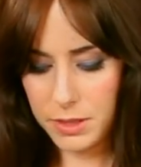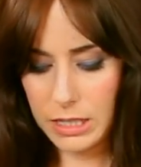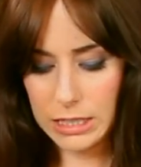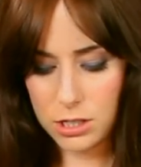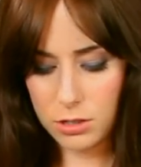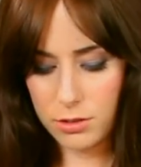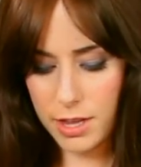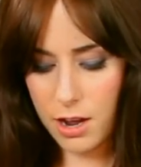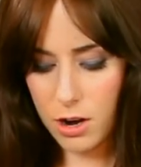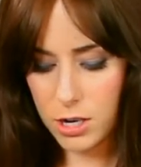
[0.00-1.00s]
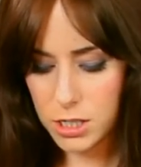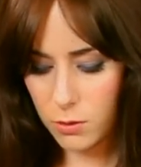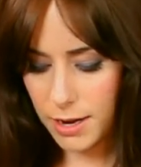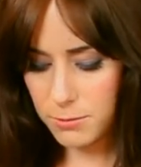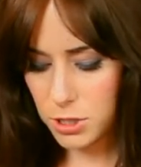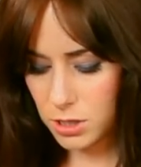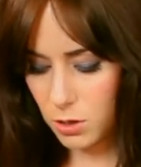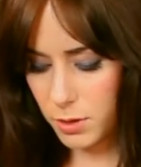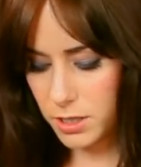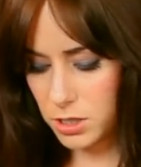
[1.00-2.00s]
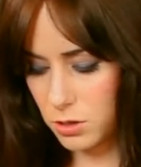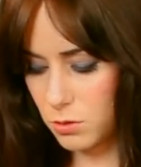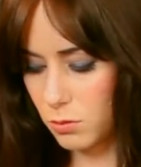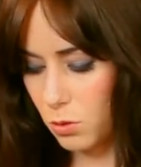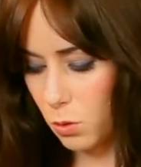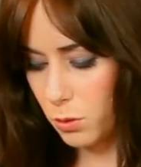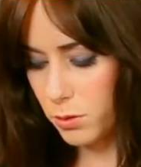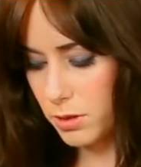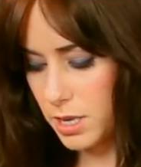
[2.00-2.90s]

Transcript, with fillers: the littler they are. So I'm just going to quarter